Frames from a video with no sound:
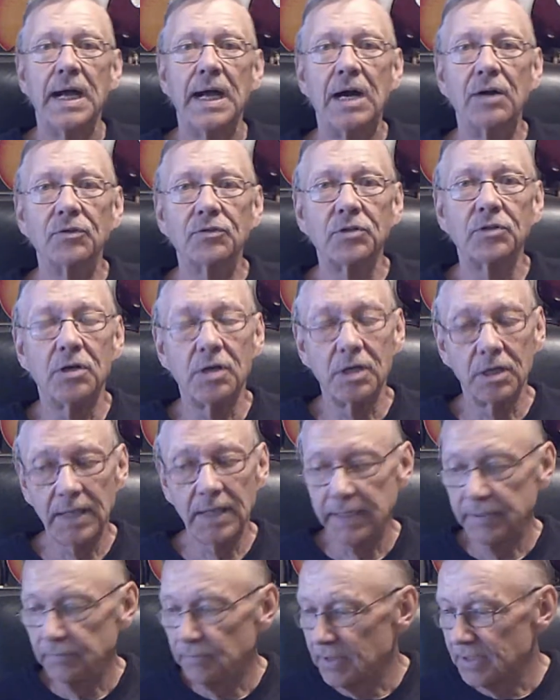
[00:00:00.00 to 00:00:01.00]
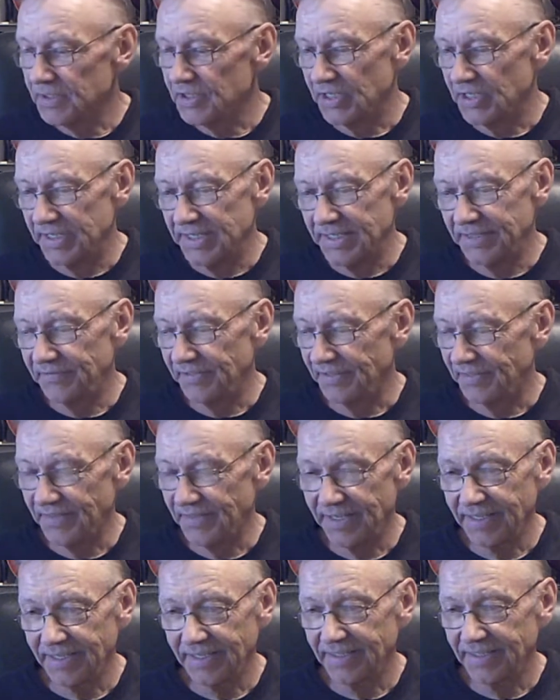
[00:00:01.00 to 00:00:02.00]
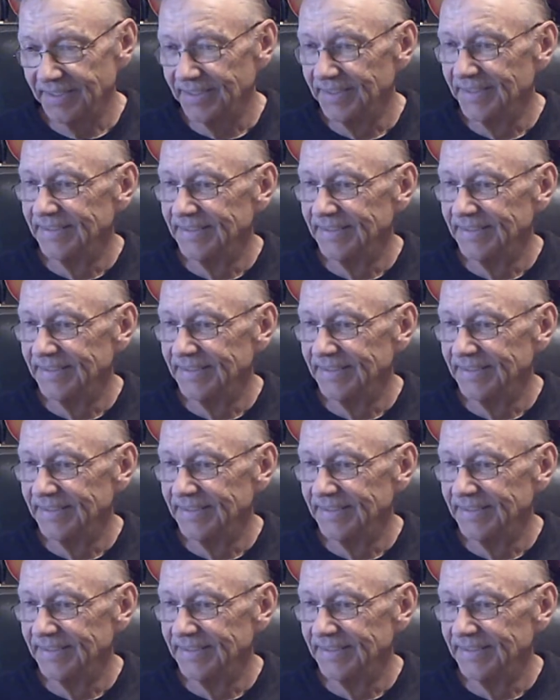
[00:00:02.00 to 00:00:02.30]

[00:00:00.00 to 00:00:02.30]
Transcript: how tall I was and everything, and